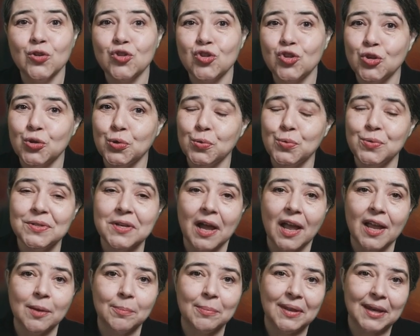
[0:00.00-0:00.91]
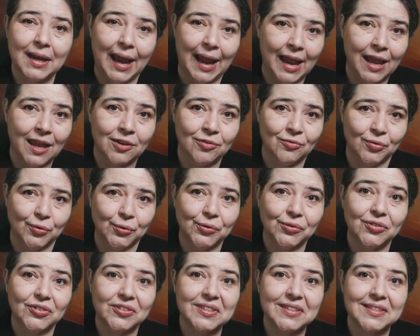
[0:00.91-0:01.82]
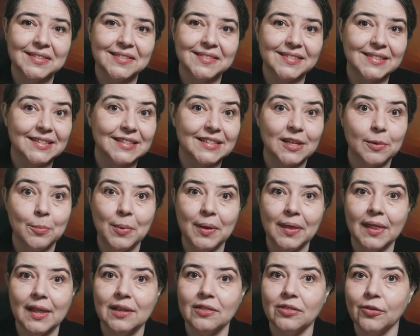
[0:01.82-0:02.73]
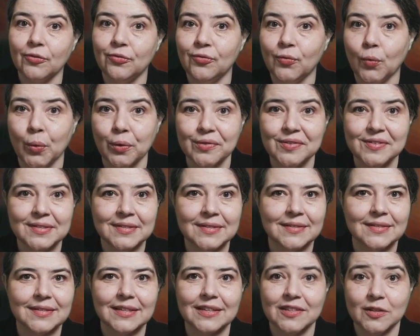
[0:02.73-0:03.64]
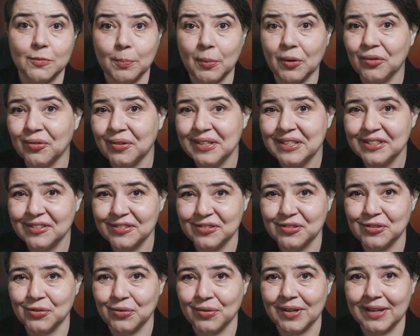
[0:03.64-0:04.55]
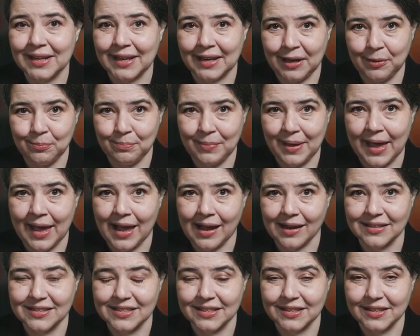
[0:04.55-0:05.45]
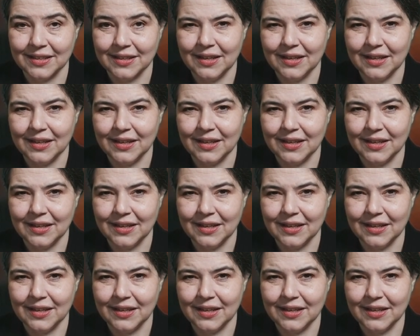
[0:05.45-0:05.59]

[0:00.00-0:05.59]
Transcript: two diamond anvils to simulate the forces experienced during an impact.